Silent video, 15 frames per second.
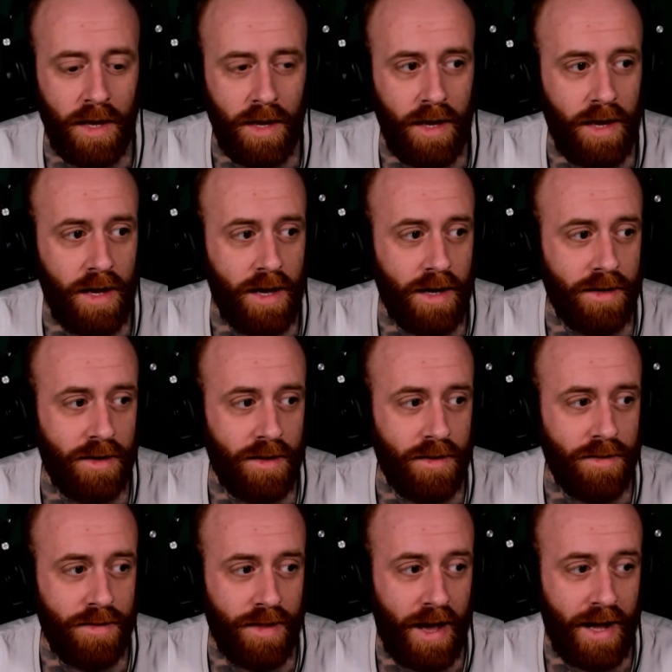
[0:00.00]
And
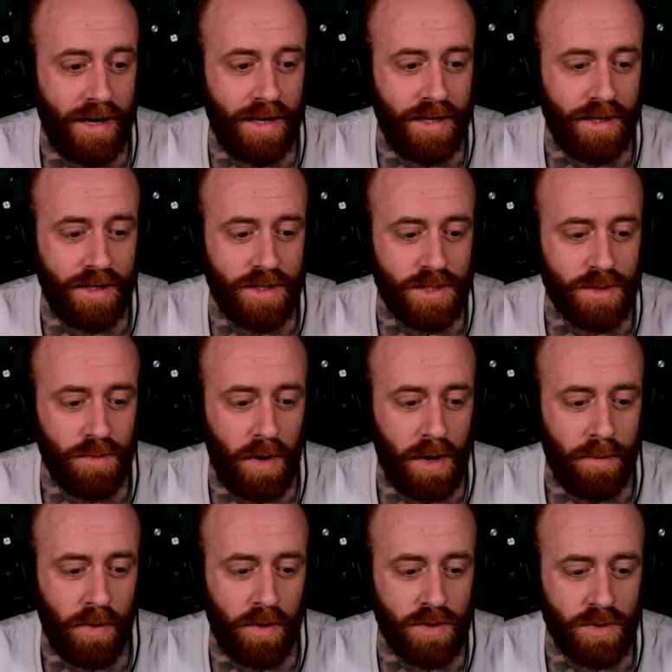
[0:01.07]
that is my
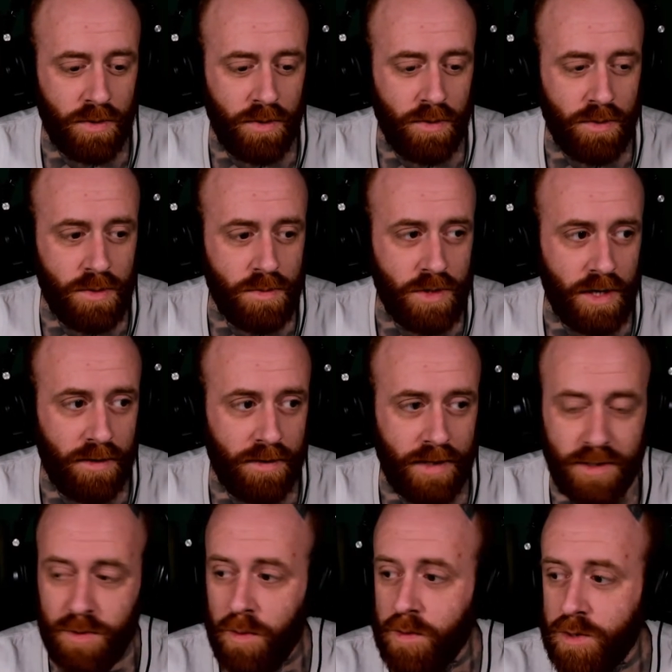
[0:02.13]
personal YouTube channel.
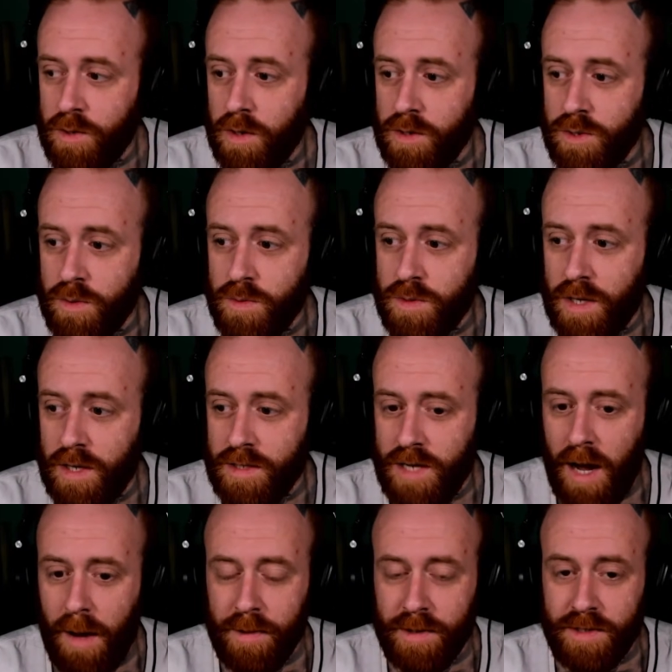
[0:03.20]
That's where we do our Tuesday
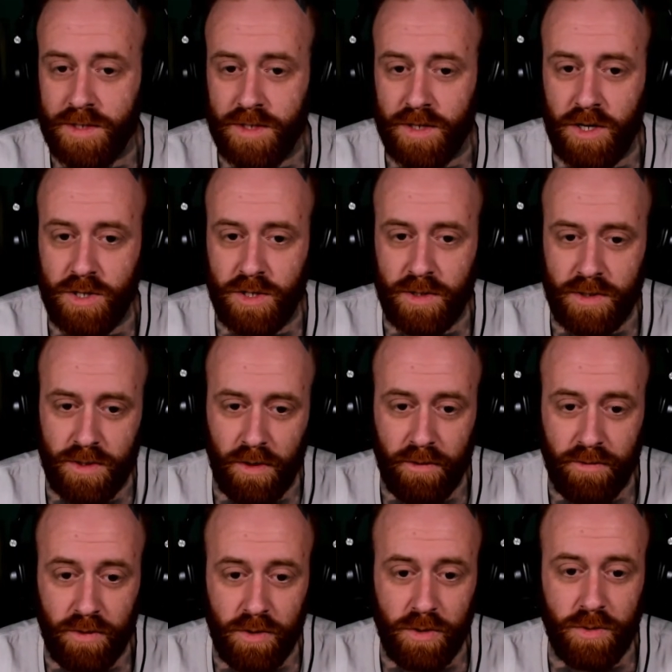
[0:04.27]
topic discussion. So
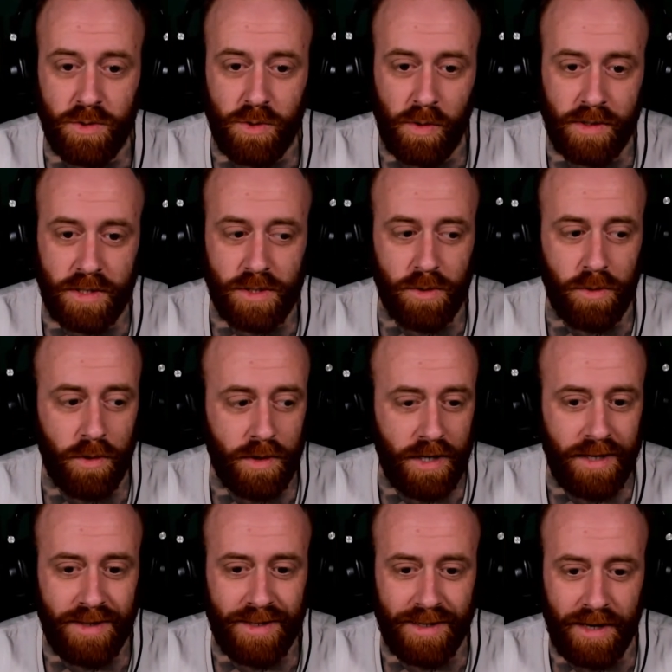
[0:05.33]
if you do join Discord,
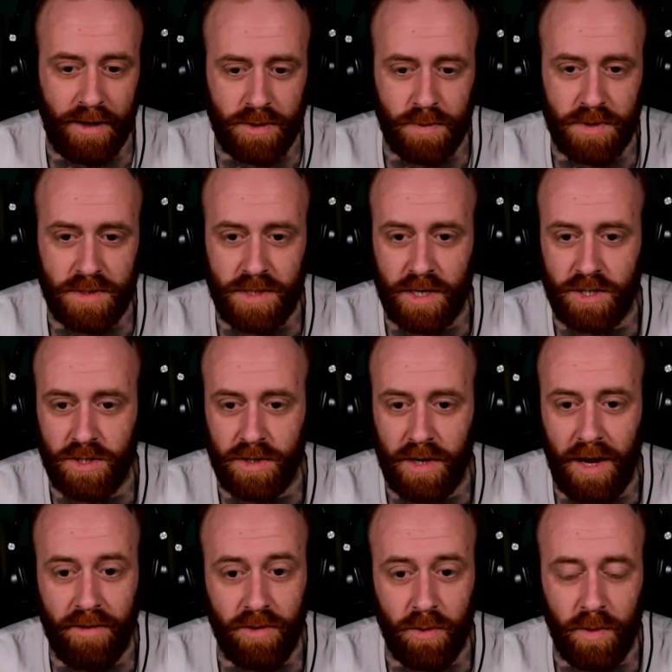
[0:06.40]
in the announcement section
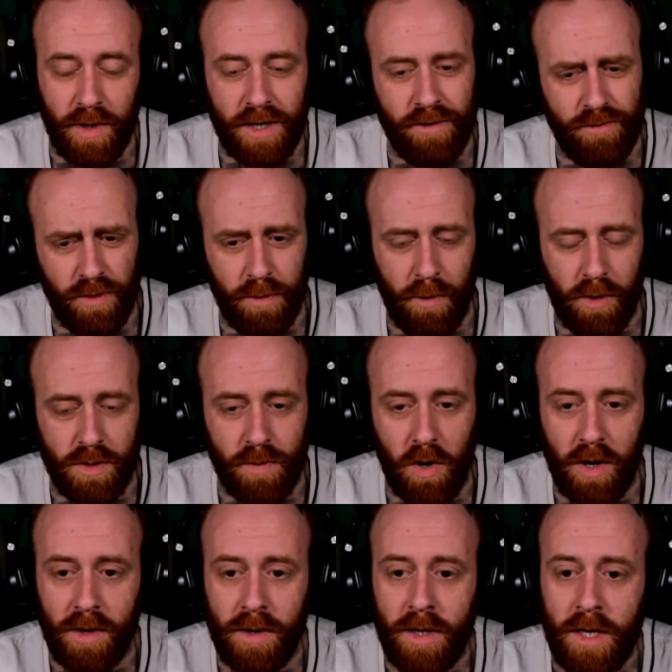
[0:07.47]
every week, for the most
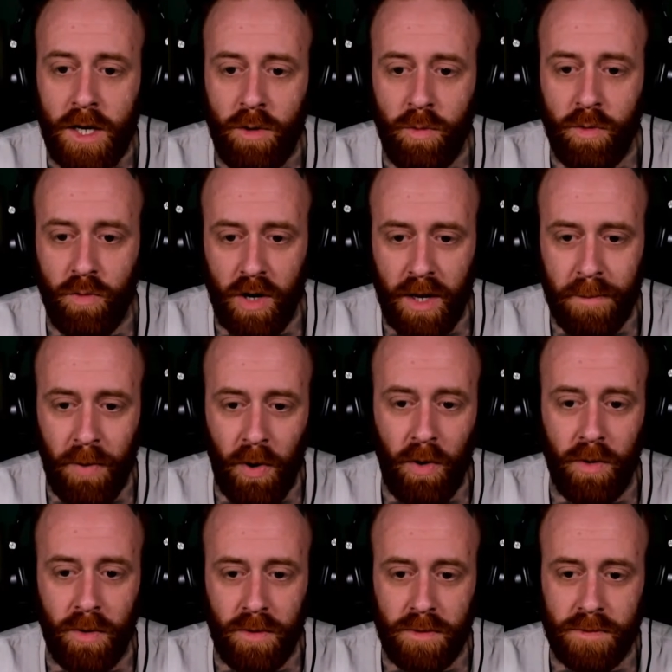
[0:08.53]
part, we run a
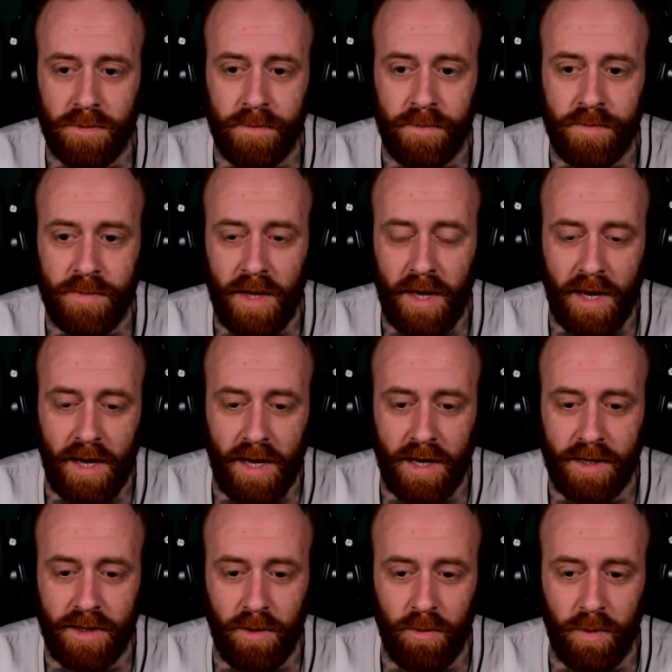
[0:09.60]
poll.
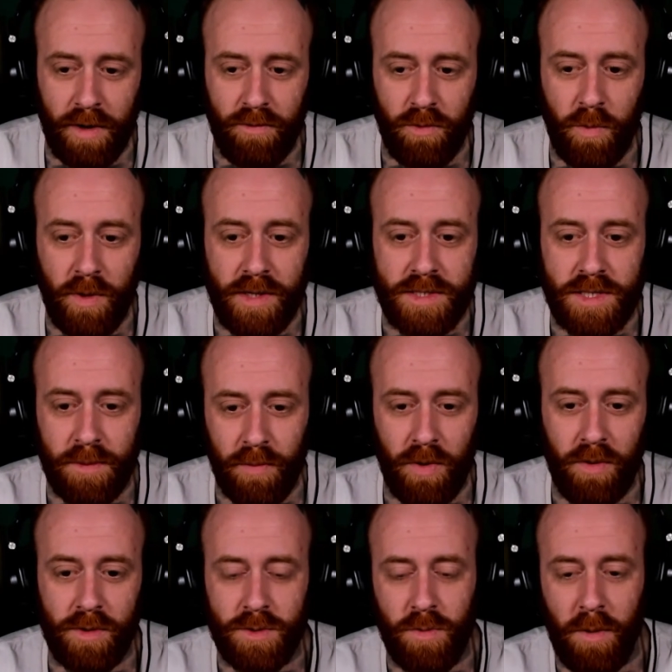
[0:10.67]
And whatever wins the
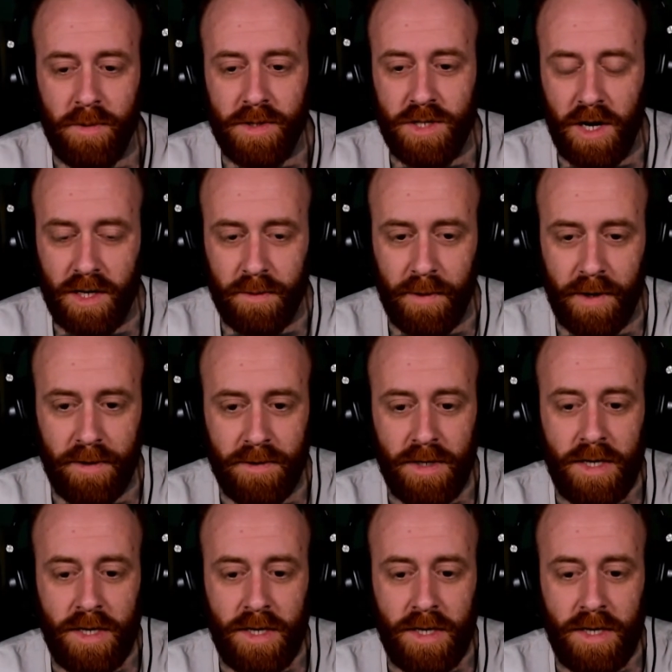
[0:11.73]
poll is what we talk about.